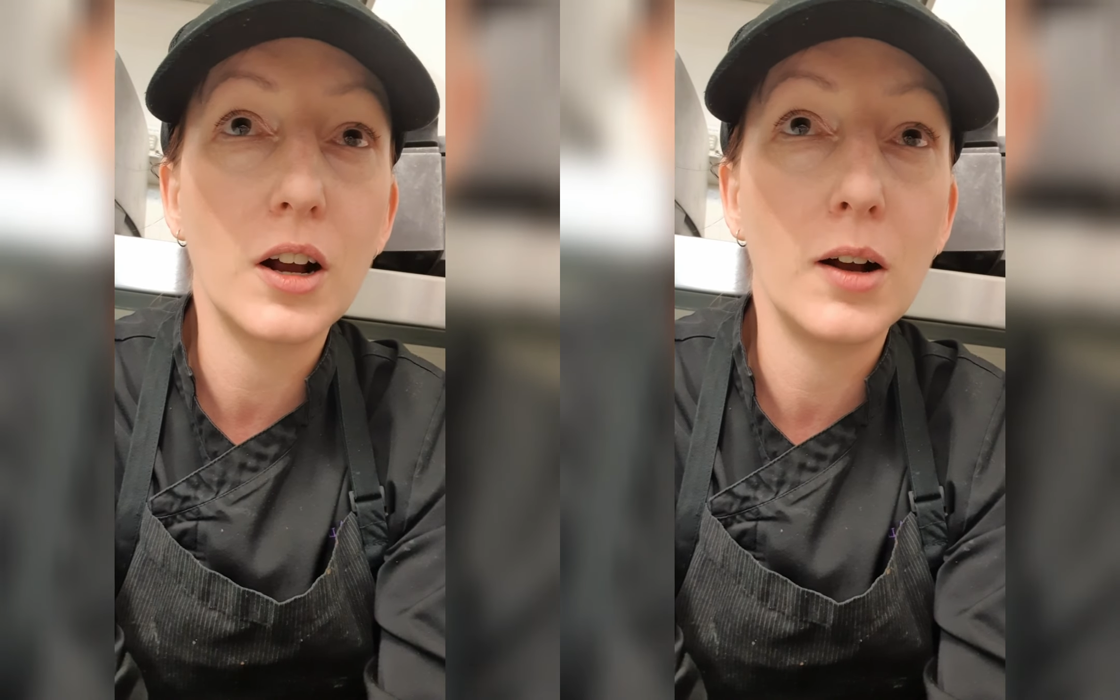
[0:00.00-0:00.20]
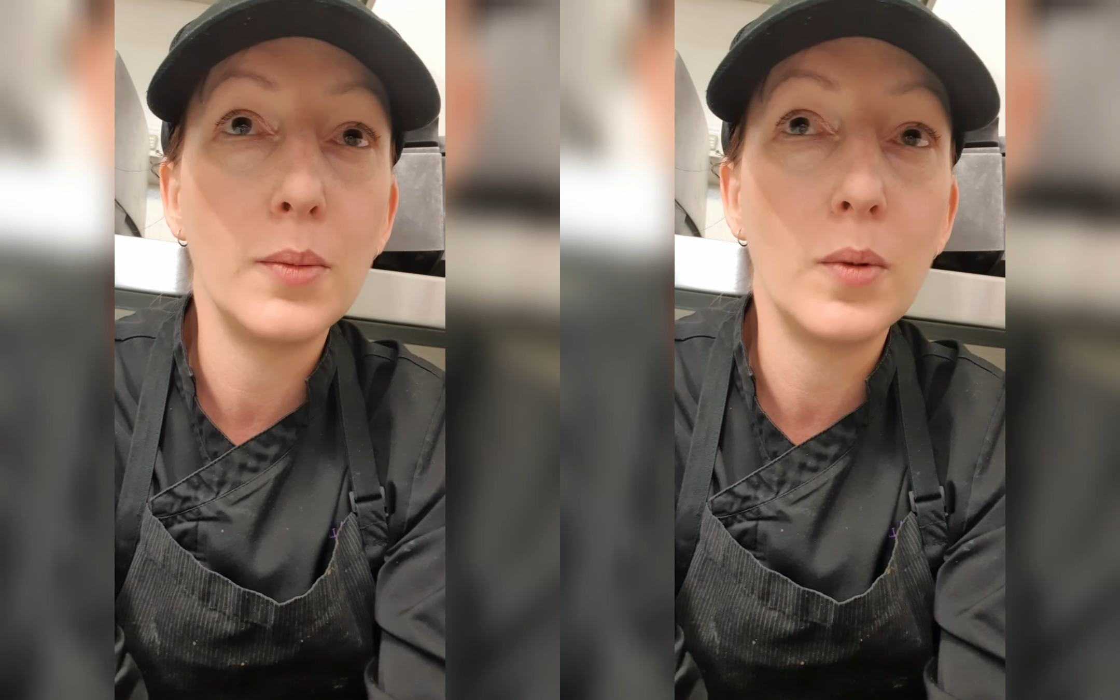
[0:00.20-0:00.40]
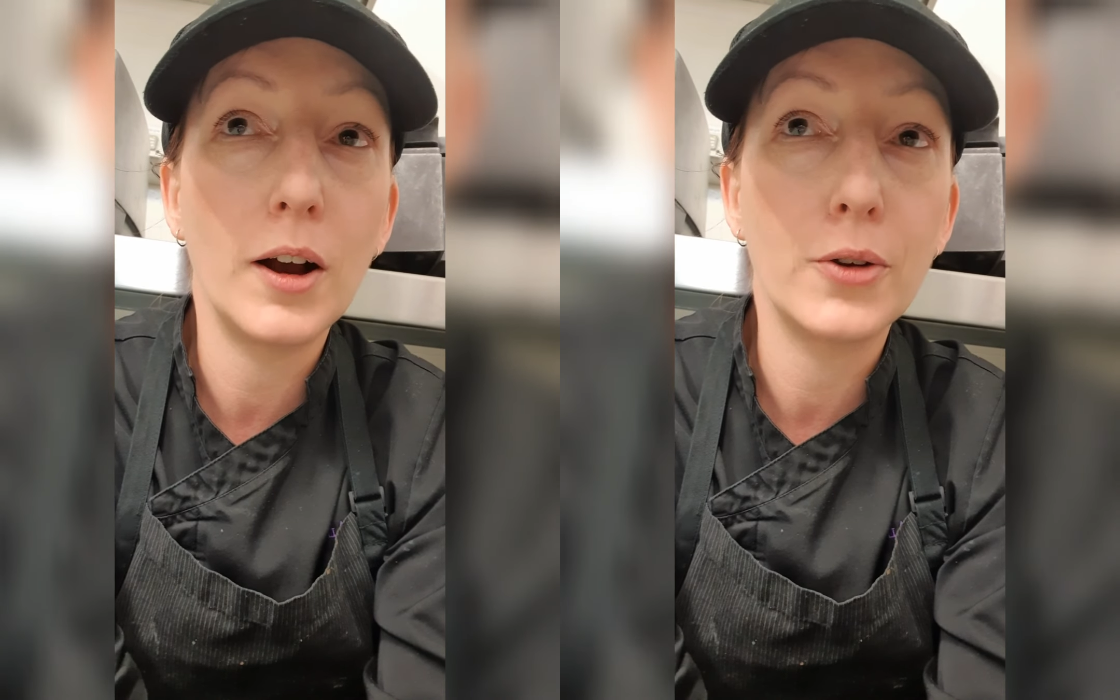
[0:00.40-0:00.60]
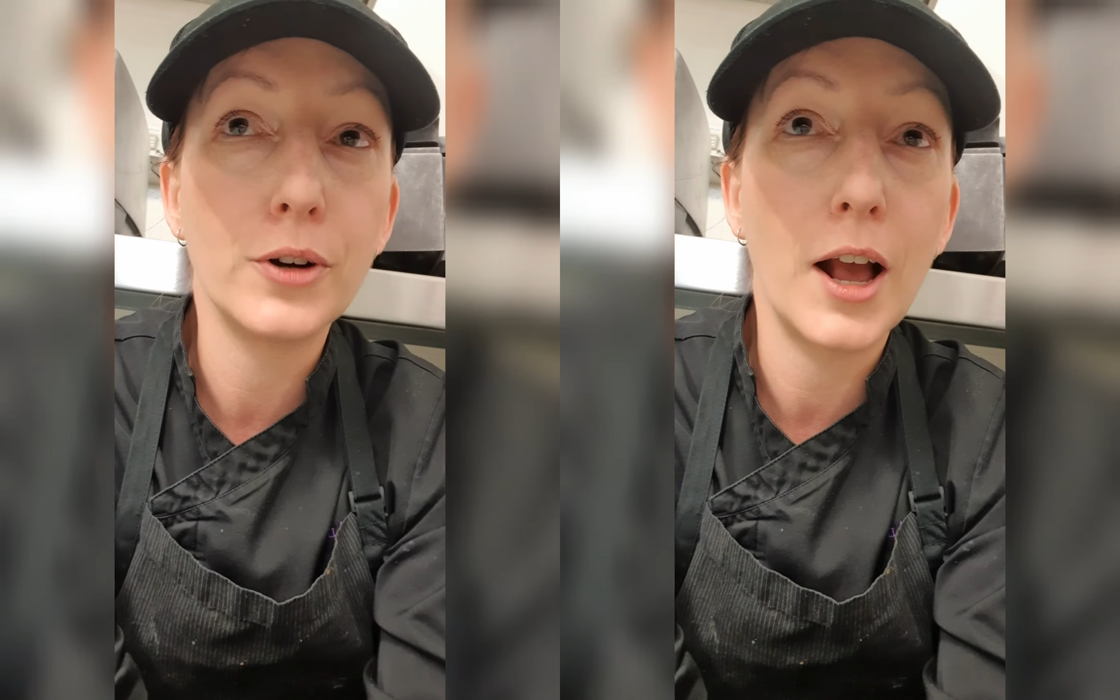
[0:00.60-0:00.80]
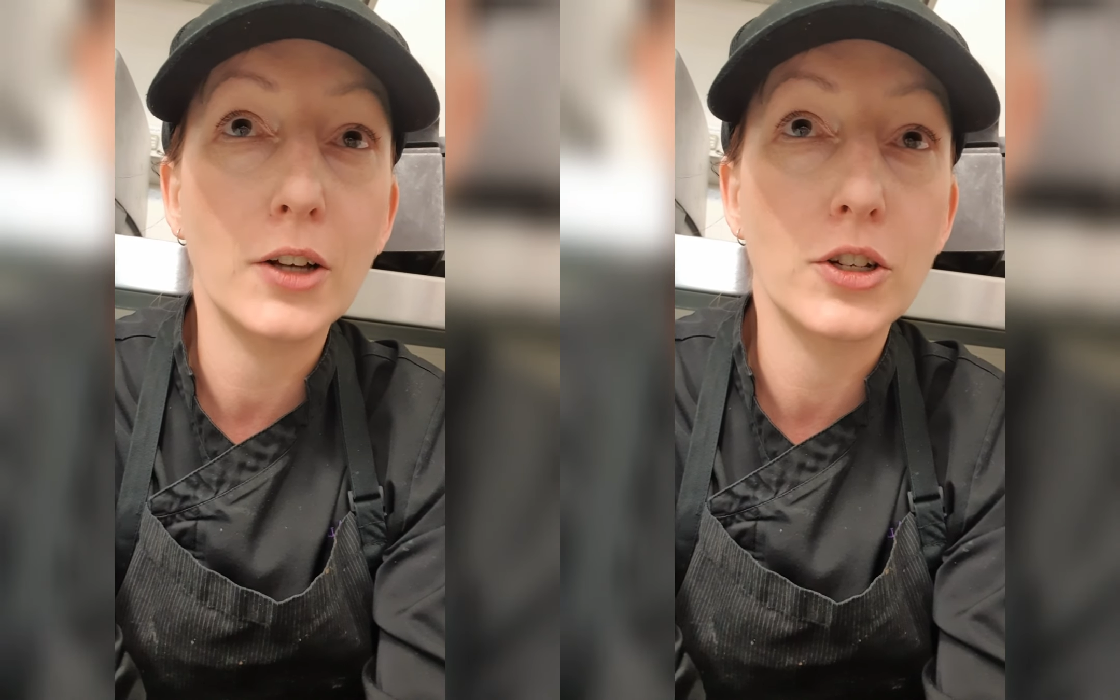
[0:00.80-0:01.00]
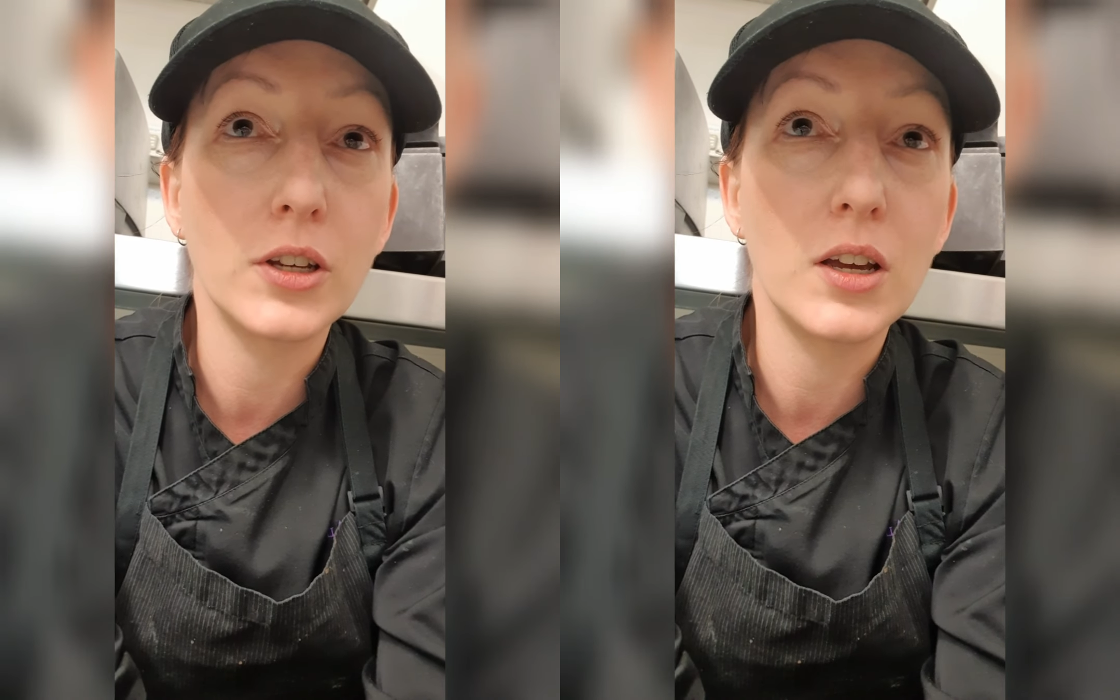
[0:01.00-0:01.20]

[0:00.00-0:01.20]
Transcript: I couldn't actually